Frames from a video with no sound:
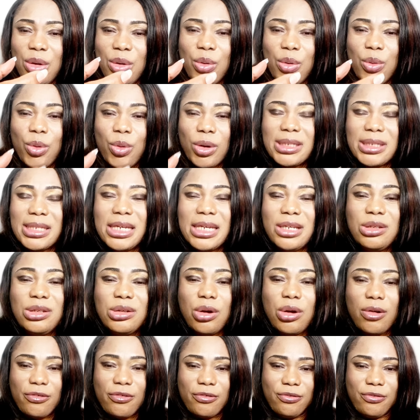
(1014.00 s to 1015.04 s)
was
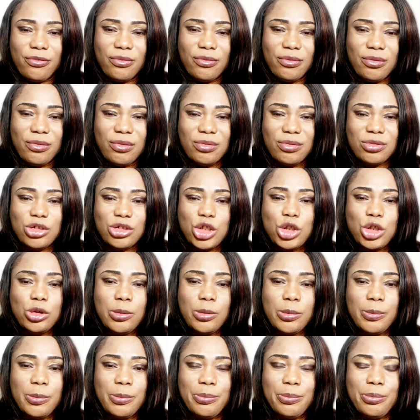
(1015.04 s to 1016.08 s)
enough
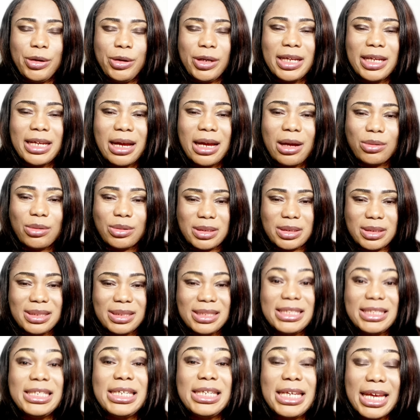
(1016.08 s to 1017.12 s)
to bring out
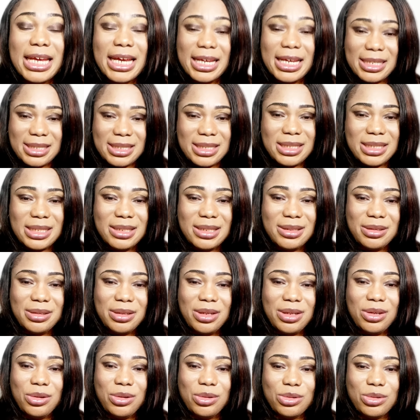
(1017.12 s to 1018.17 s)
tears,
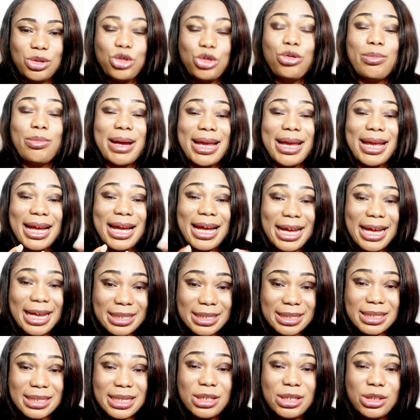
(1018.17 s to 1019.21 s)
you know, to my
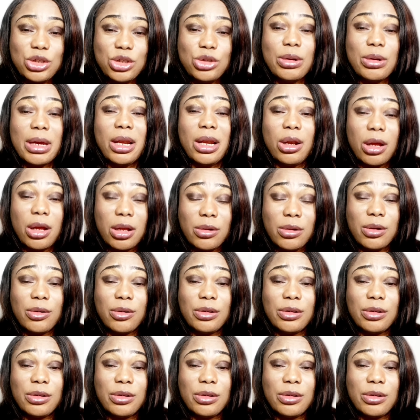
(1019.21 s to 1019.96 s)
eyes and to a lot